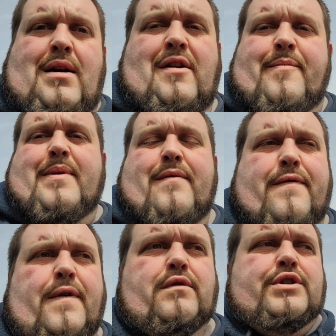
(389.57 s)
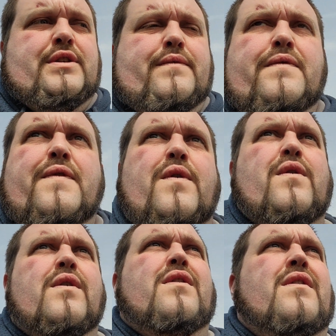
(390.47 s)
I've been foraging
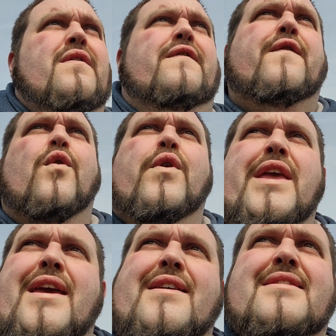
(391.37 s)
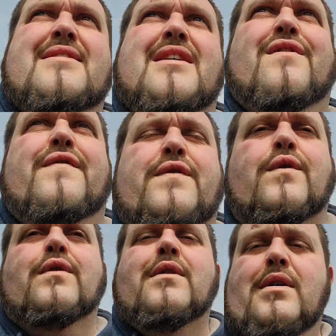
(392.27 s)
for 4 years,
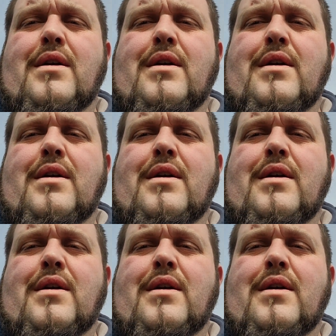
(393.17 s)
self-taught.